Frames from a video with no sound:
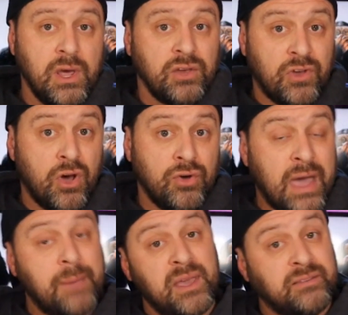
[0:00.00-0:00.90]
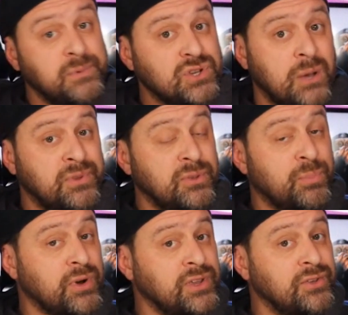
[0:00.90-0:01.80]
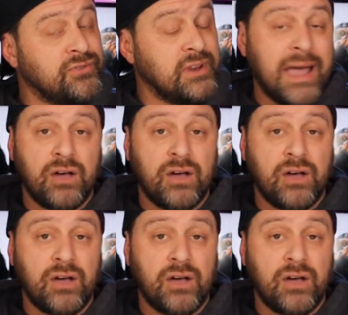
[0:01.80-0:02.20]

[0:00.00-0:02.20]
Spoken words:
So that makes me jump into the Port of Houston now.